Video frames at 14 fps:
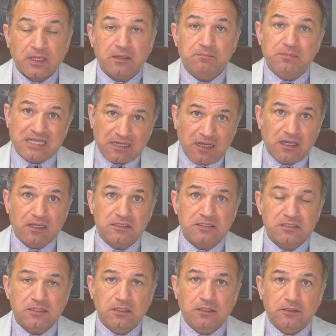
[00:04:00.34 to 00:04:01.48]

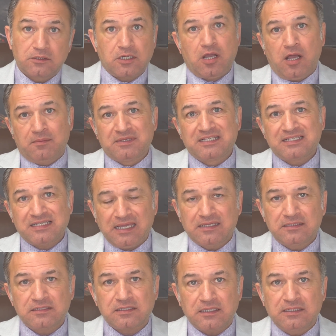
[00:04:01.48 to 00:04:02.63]
because the common
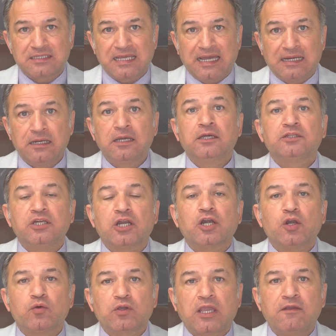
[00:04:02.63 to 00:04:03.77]
sense is that they're
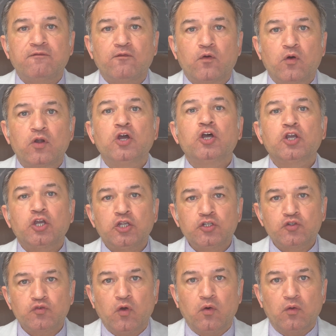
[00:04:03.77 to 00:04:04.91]
looking for
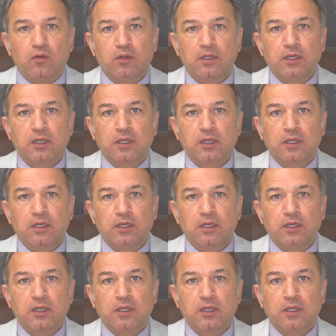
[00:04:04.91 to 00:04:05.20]
control.